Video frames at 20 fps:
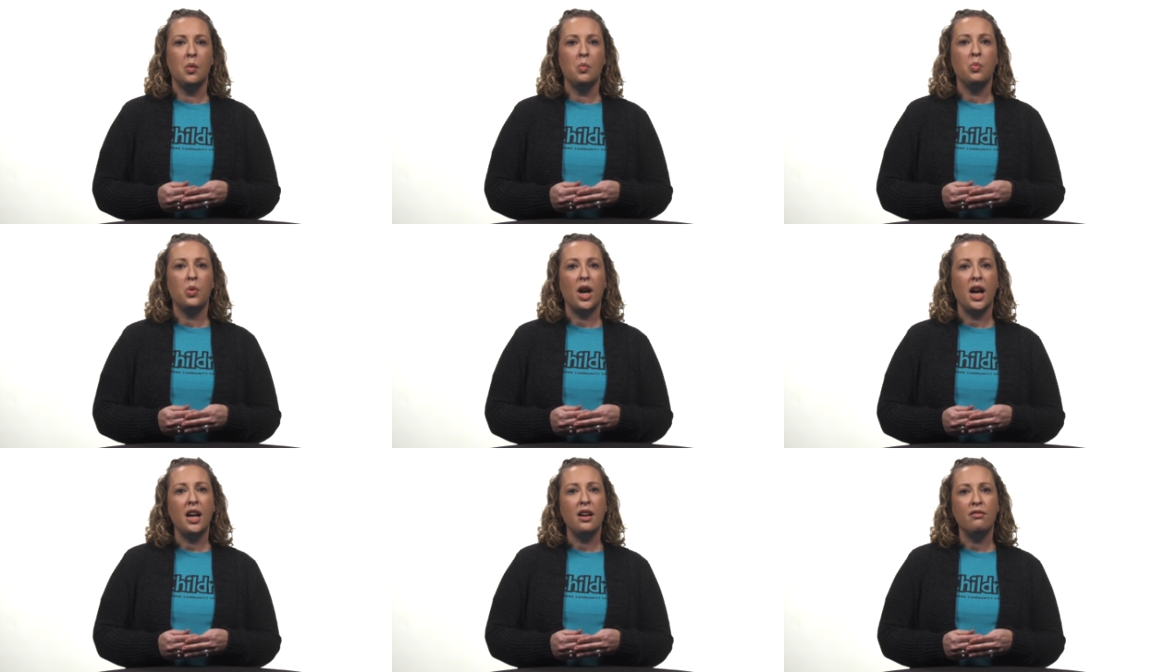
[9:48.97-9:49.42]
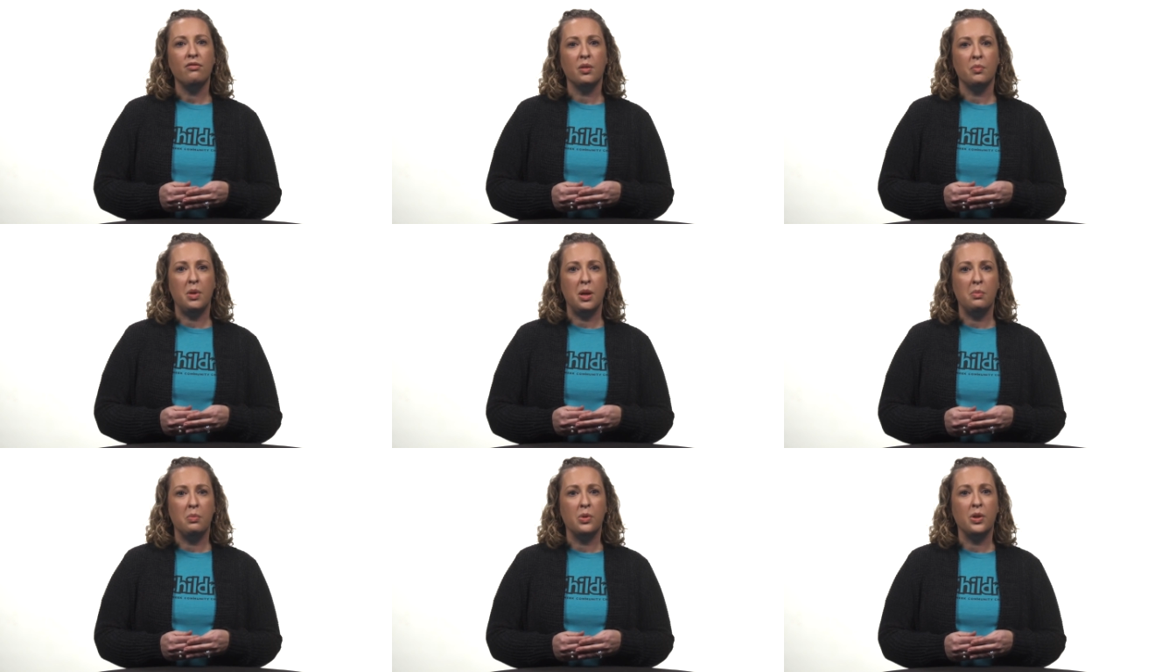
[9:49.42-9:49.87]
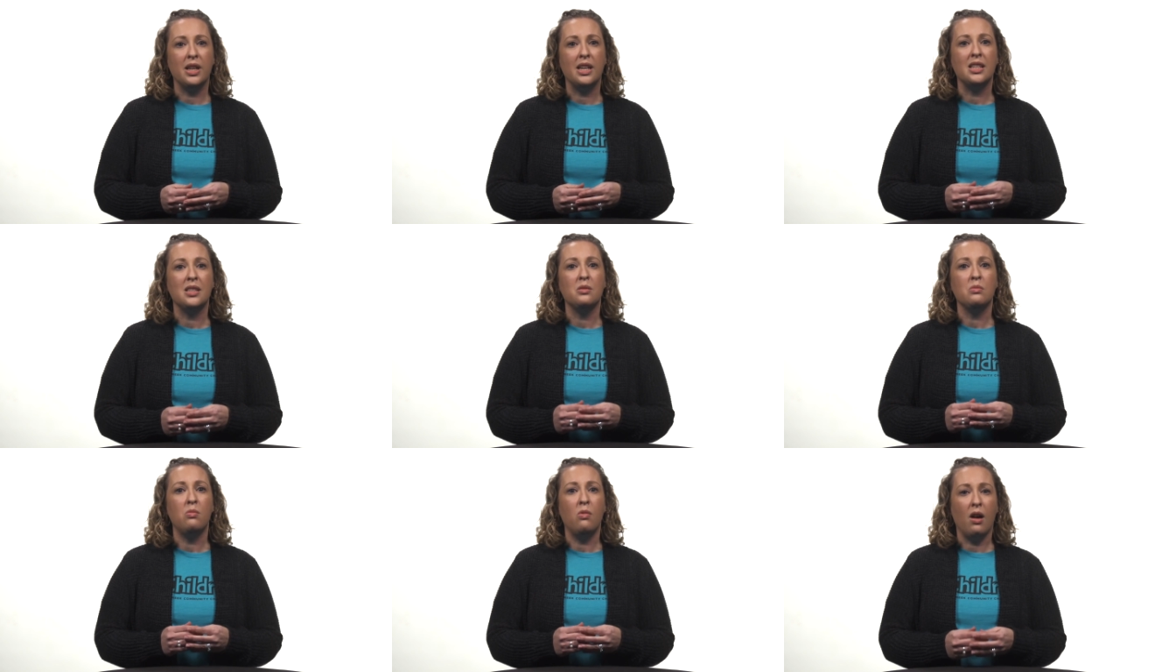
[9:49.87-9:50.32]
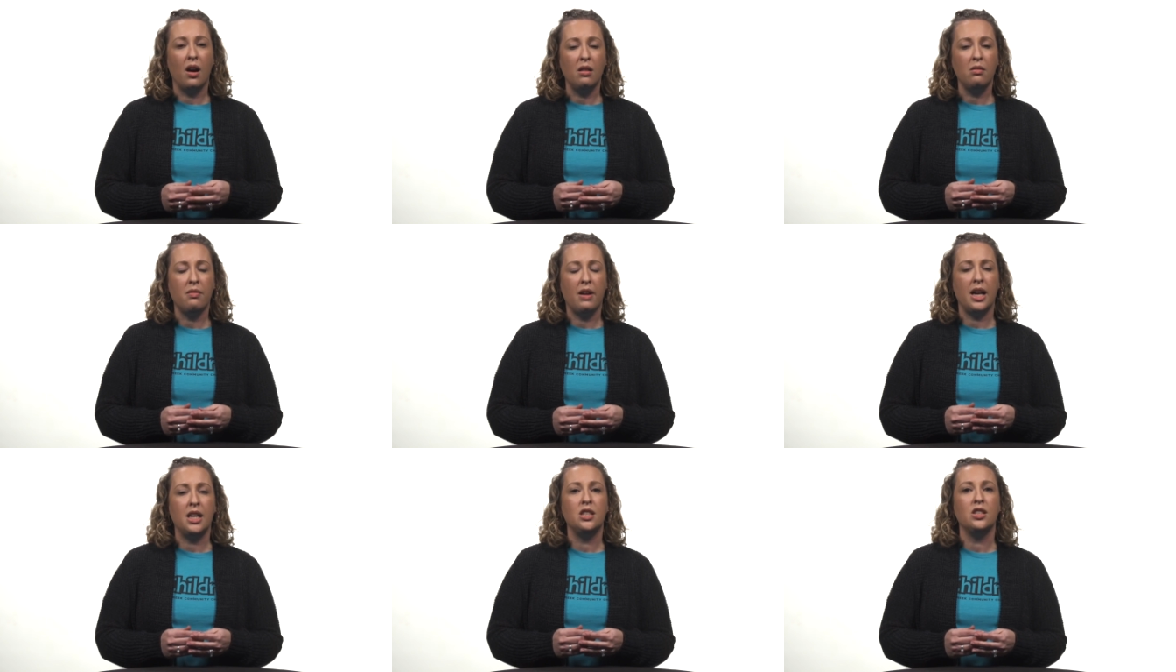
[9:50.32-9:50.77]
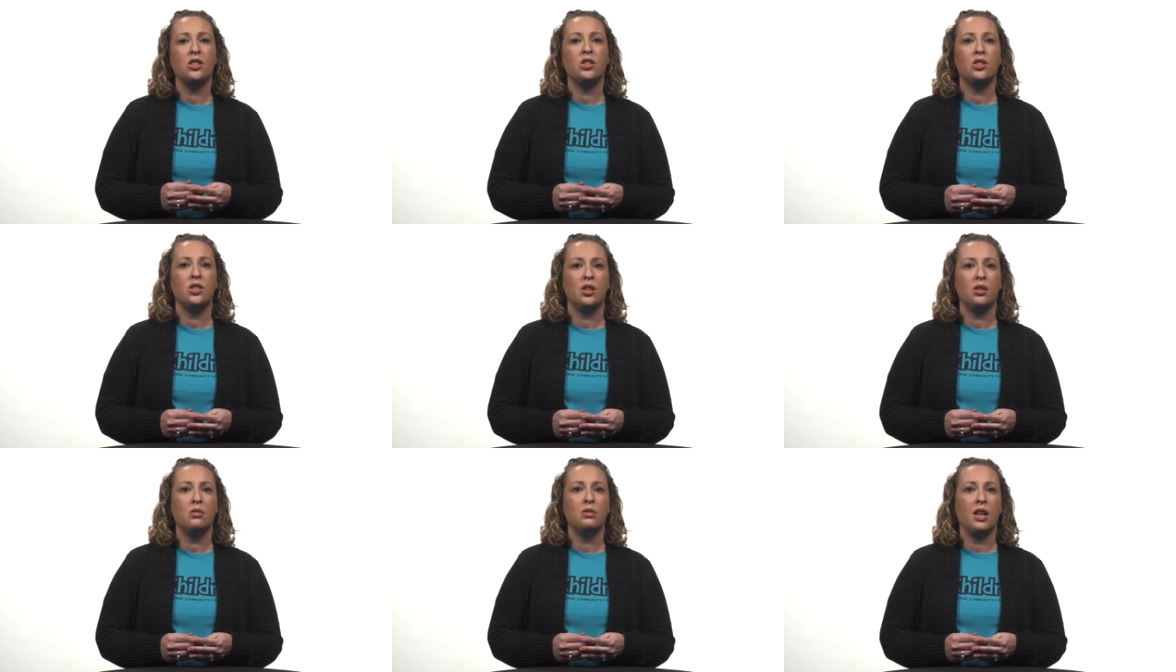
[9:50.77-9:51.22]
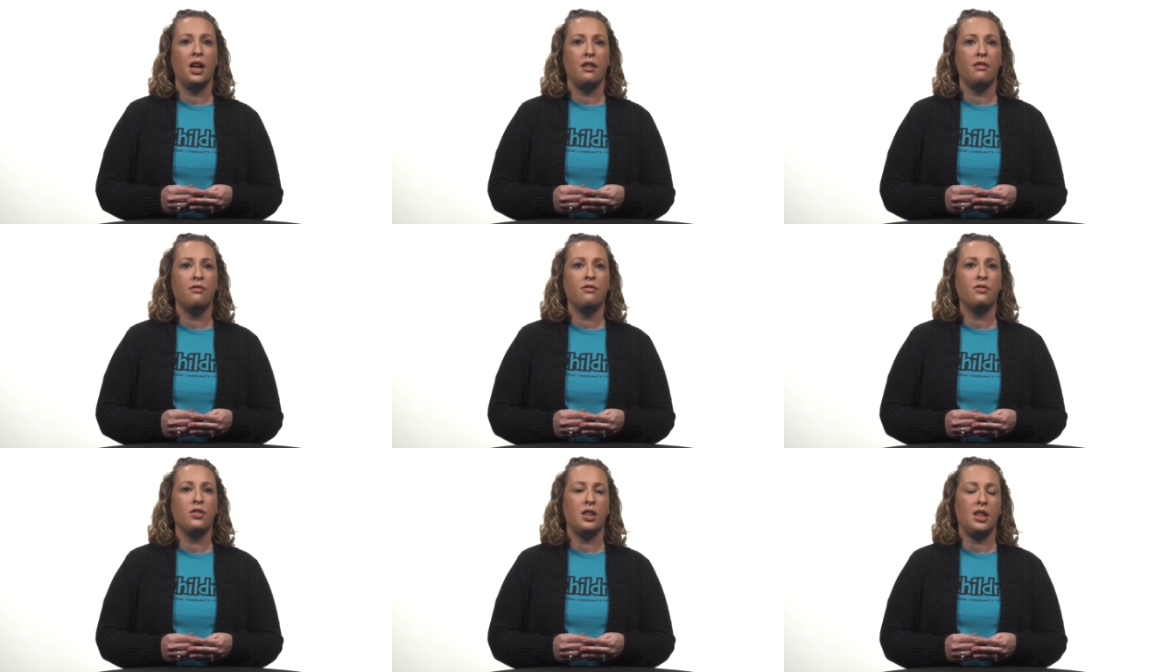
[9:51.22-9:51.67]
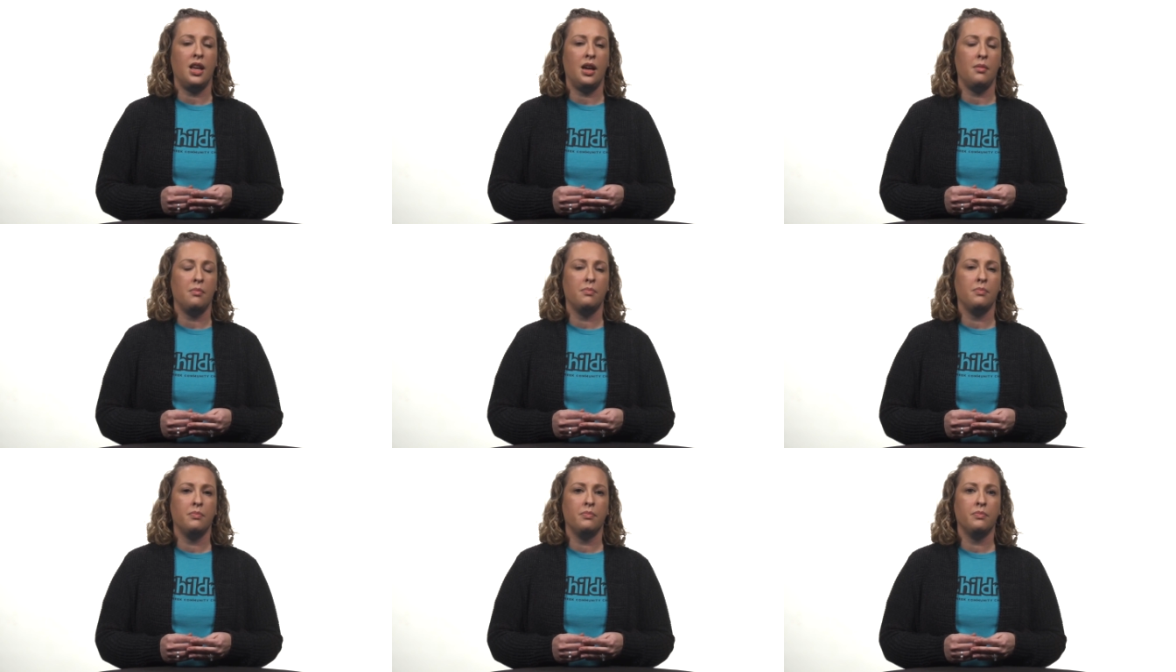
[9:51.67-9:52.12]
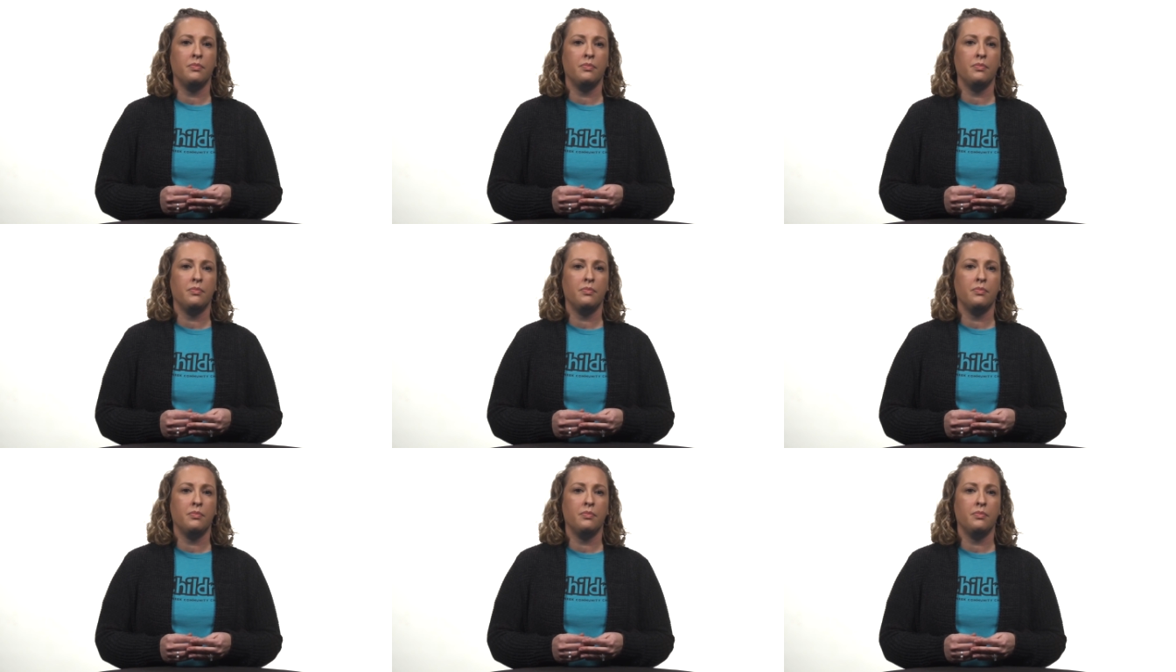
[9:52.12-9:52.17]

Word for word: Praying for people is one way to show love for them.